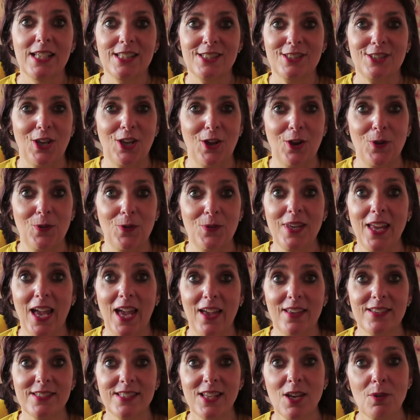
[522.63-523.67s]
So
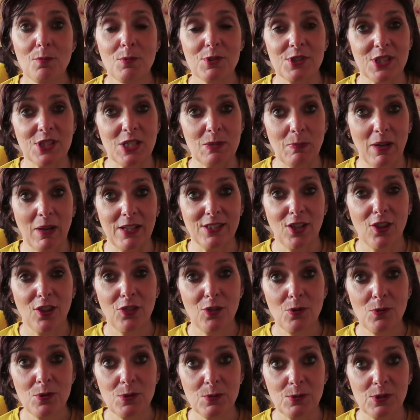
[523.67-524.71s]
yes, that wasn't as bad as I
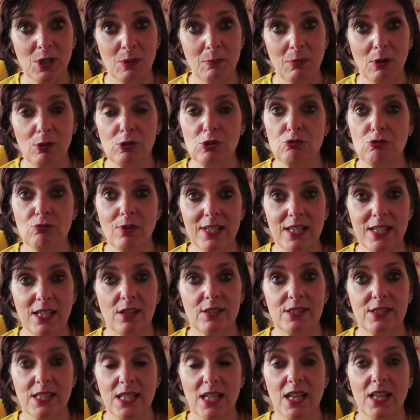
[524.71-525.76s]
thought it was going to be. I was dreading it.
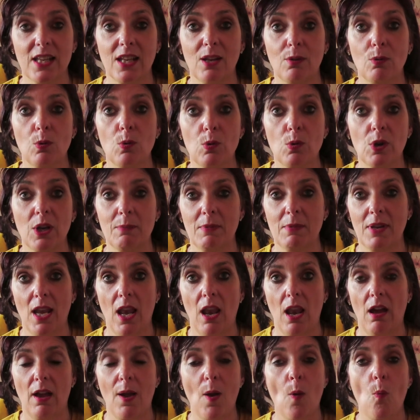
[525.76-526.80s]
I was thinking they're all going to be
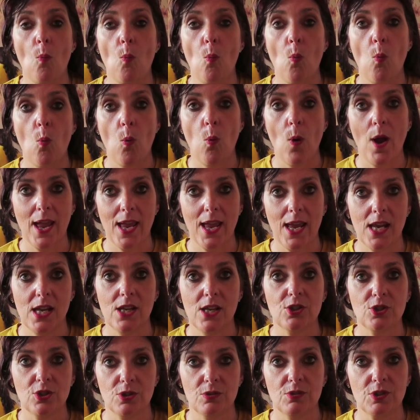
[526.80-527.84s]
like
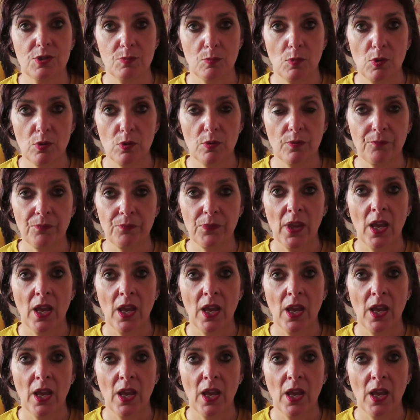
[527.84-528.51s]
way too small.